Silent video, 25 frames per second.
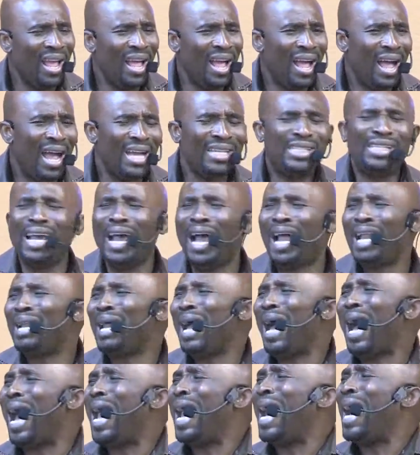I said,
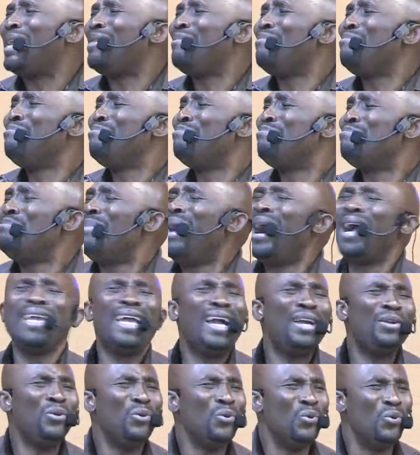I, I
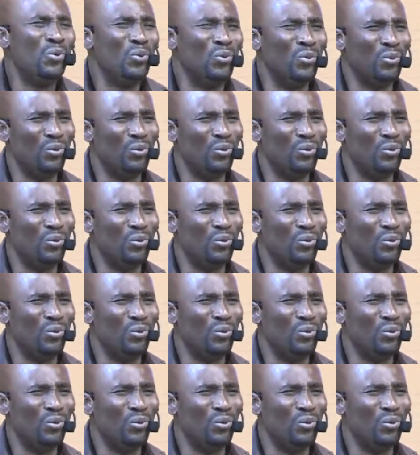admire you.